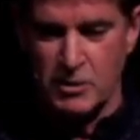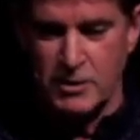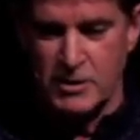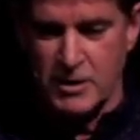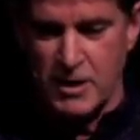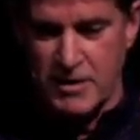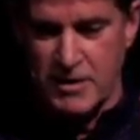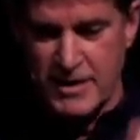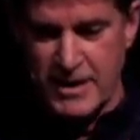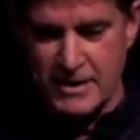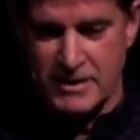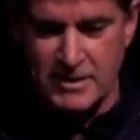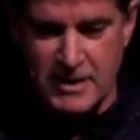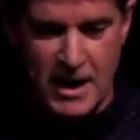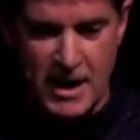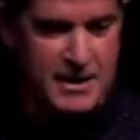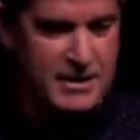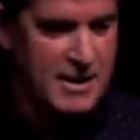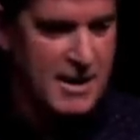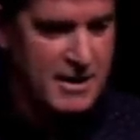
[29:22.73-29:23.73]
So he
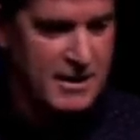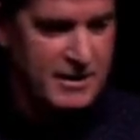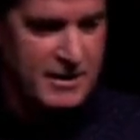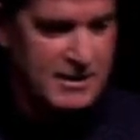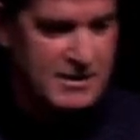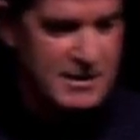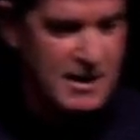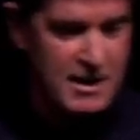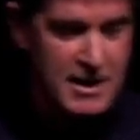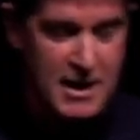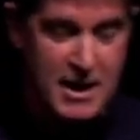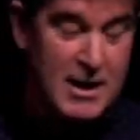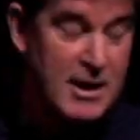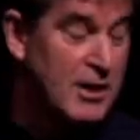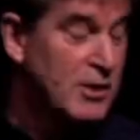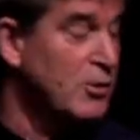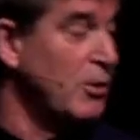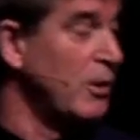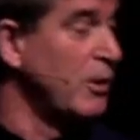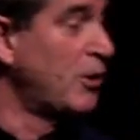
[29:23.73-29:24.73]
turned to me and he
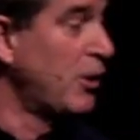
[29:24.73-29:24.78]
said,